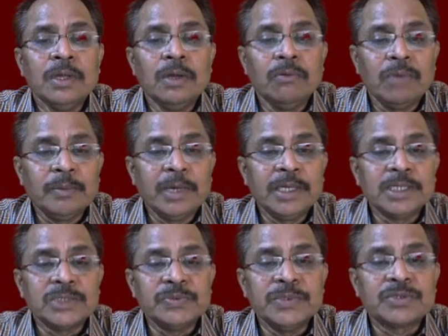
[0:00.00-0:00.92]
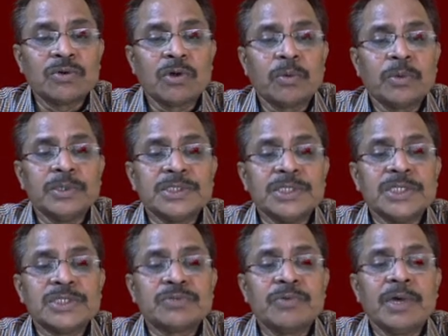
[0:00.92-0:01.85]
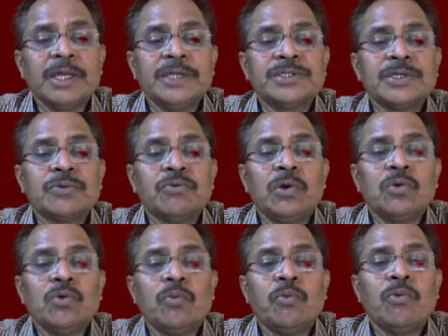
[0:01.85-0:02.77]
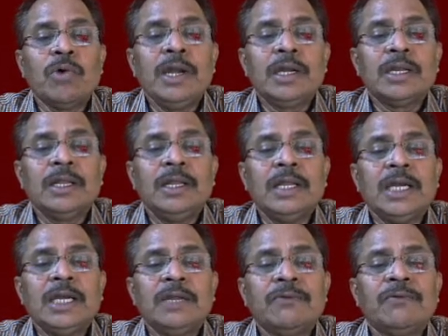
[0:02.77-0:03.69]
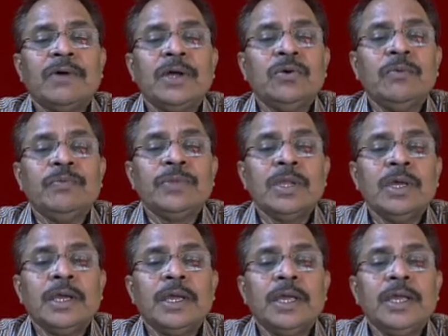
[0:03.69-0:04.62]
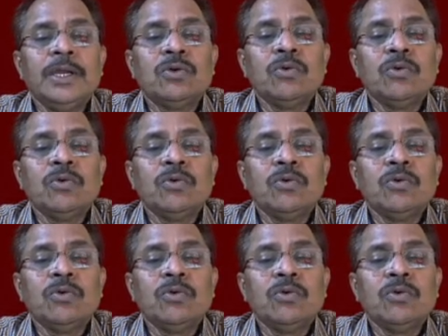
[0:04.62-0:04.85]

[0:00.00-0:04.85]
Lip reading: 1 minus V square upon C square is equal to 0.95 into